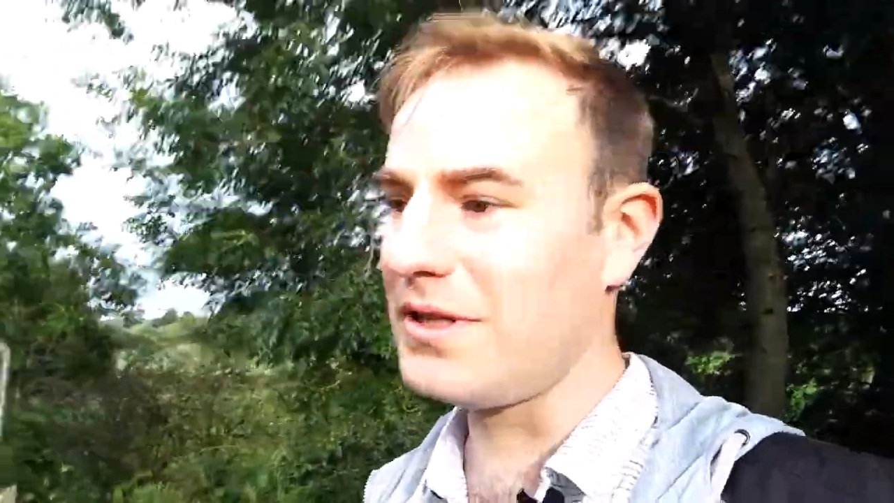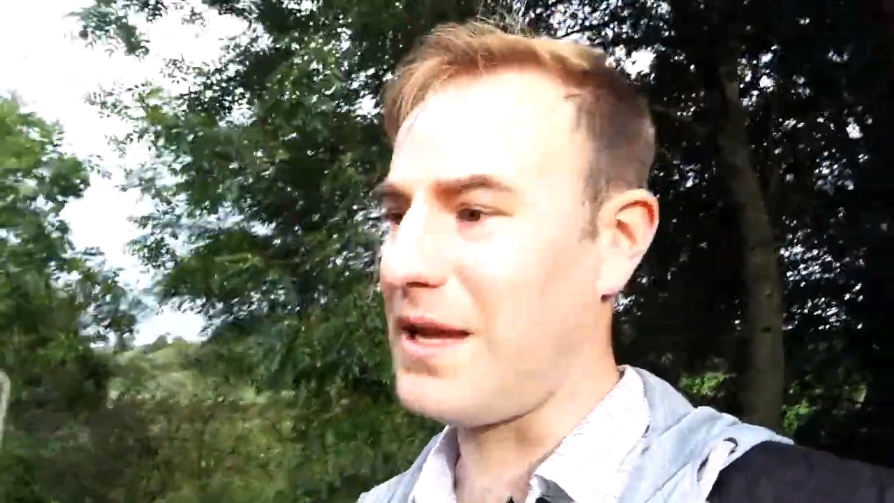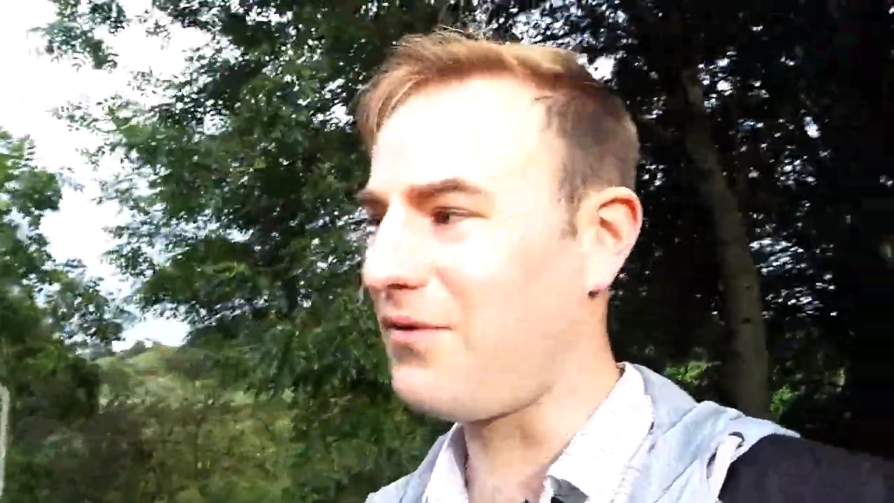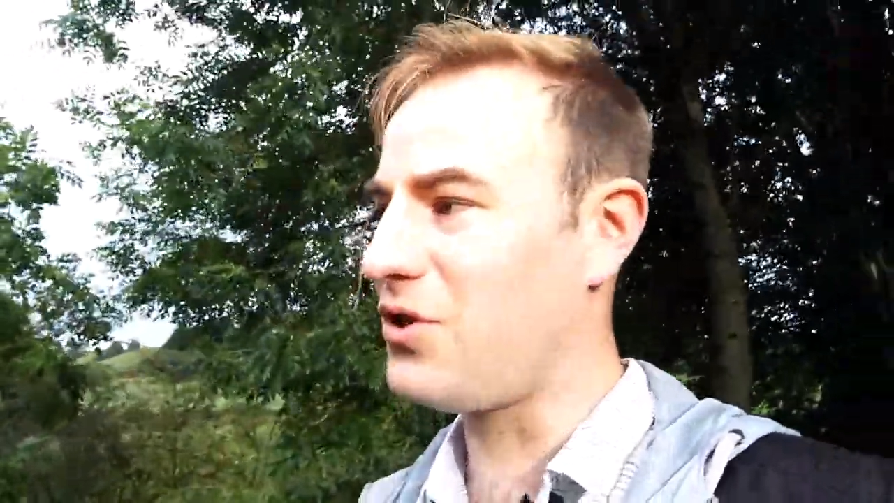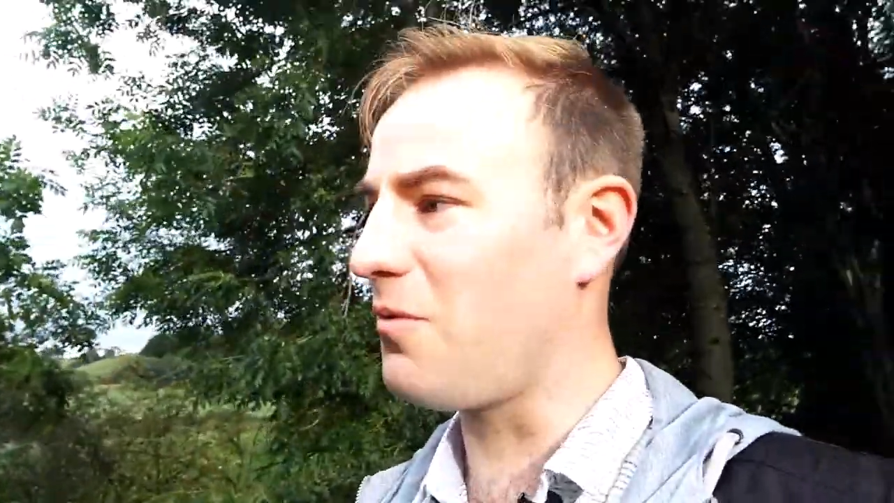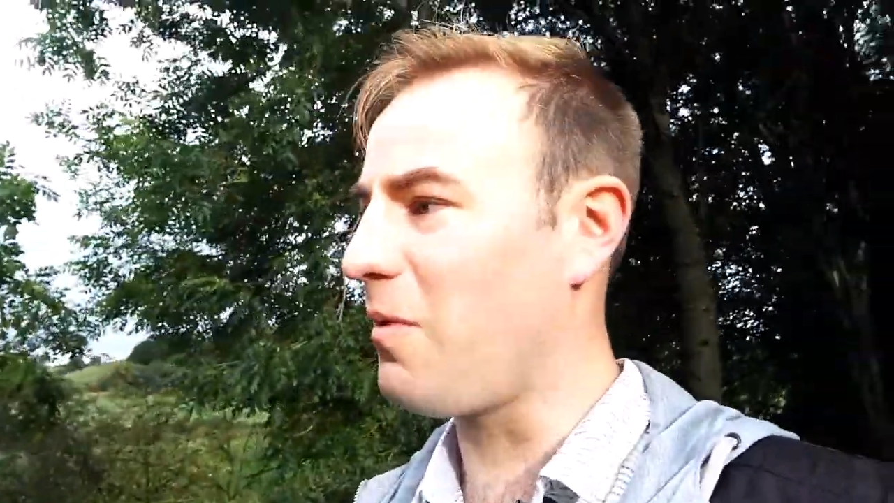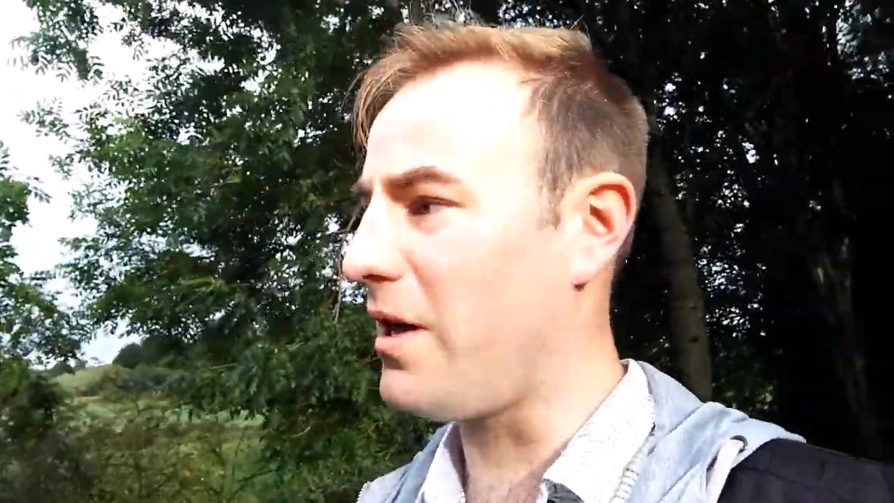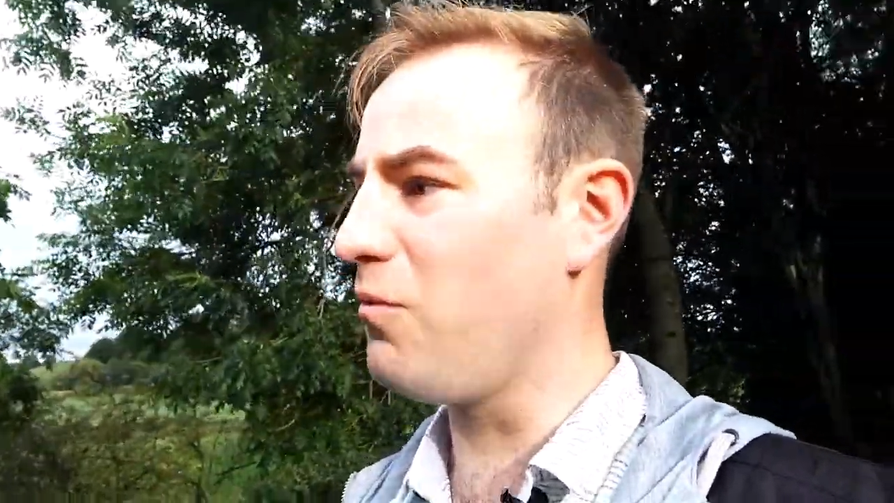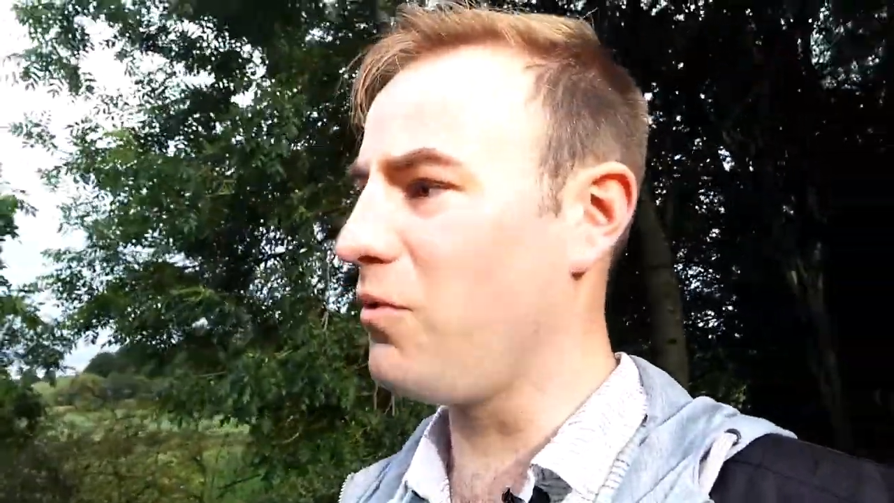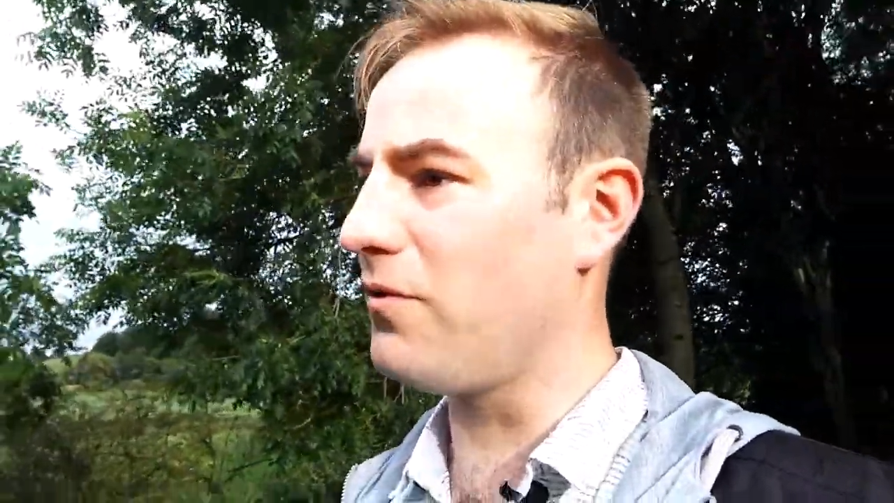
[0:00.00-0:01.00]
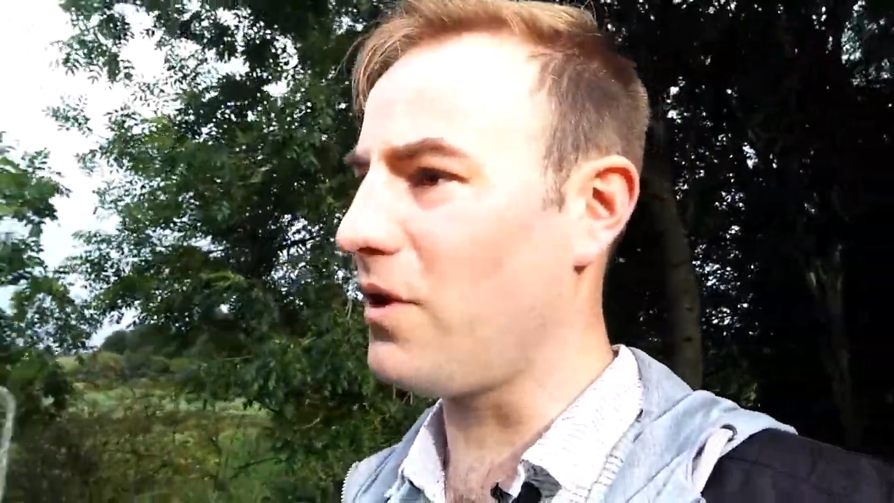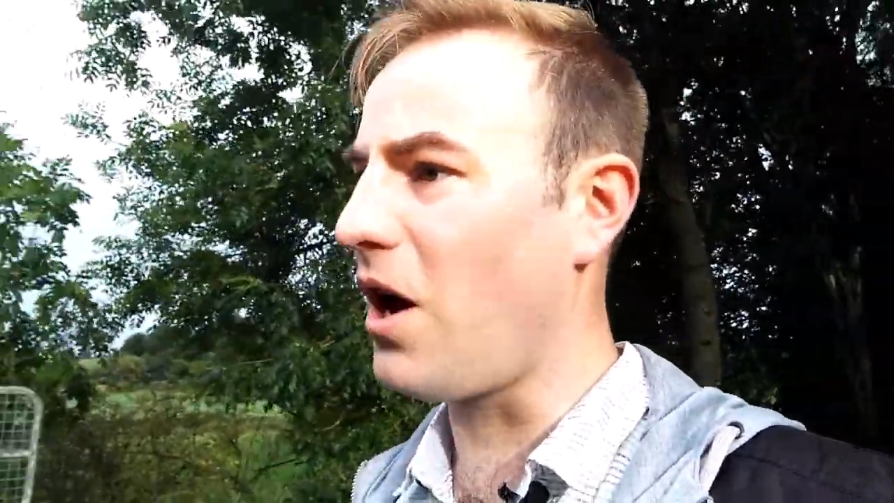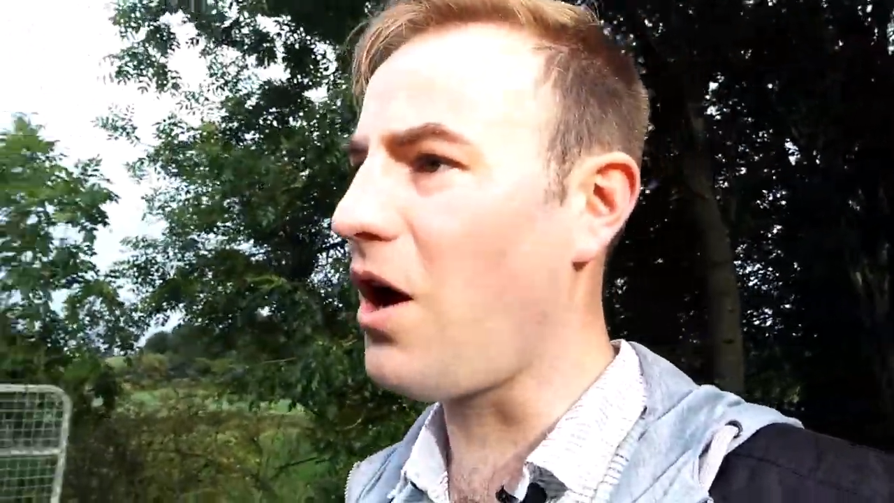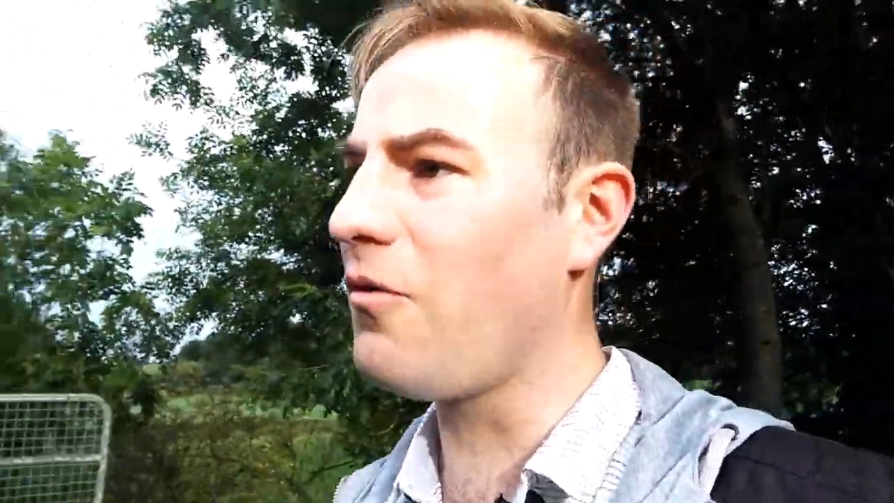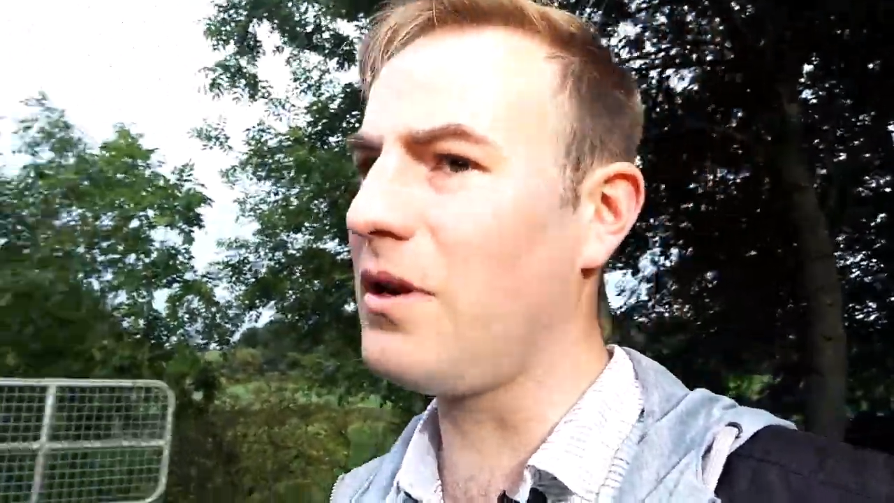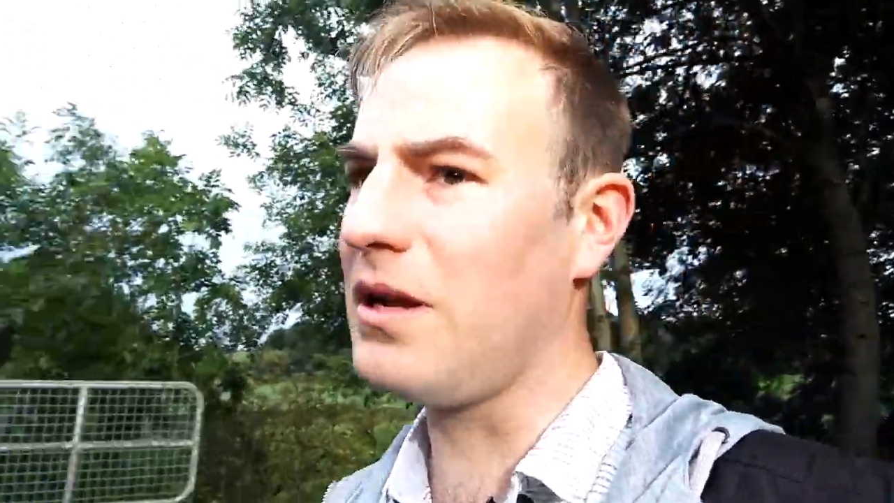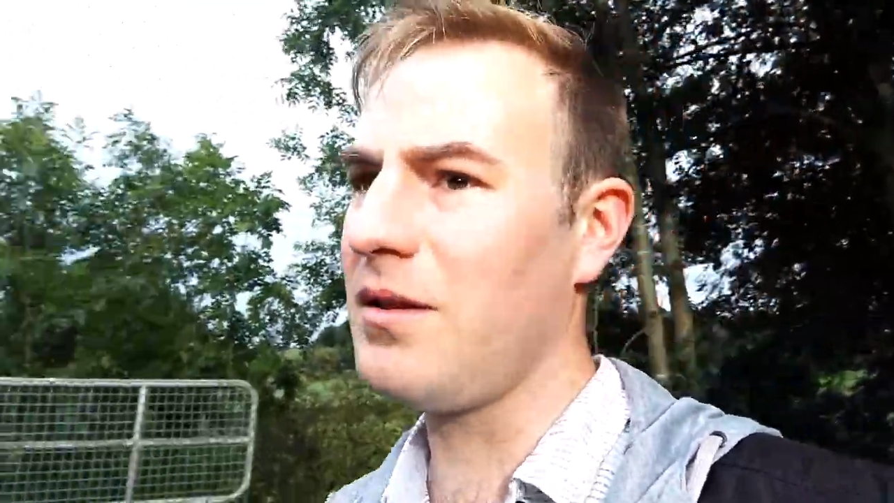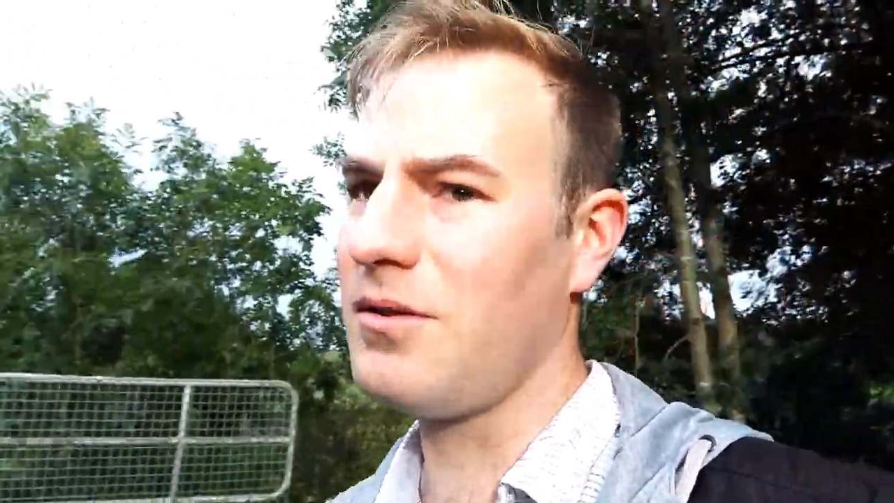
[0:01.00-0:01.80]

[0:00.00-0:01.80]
Staffordshire Way, you wouldn't only